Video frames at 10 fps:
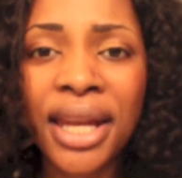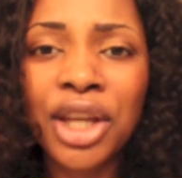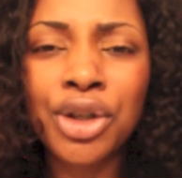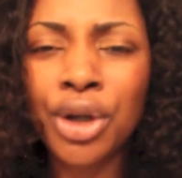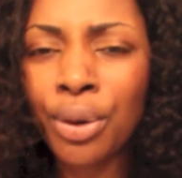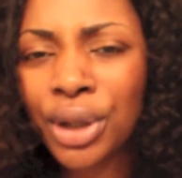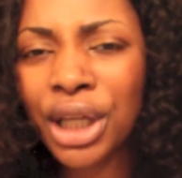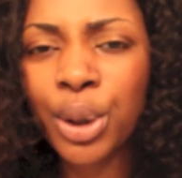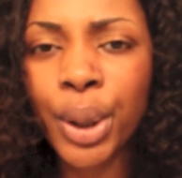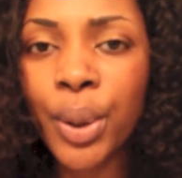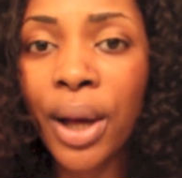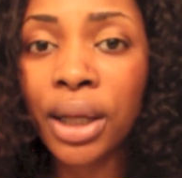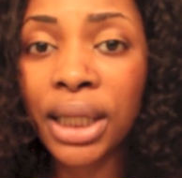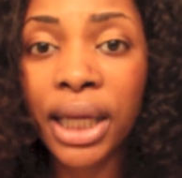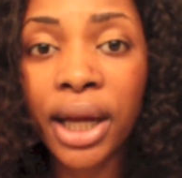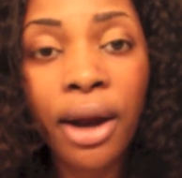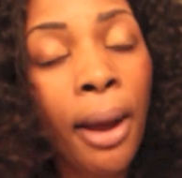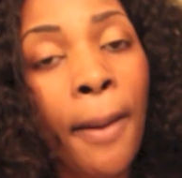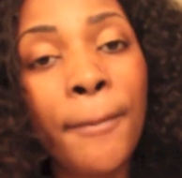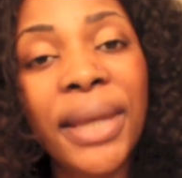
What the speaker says: Like, you know, you get a good quality hair,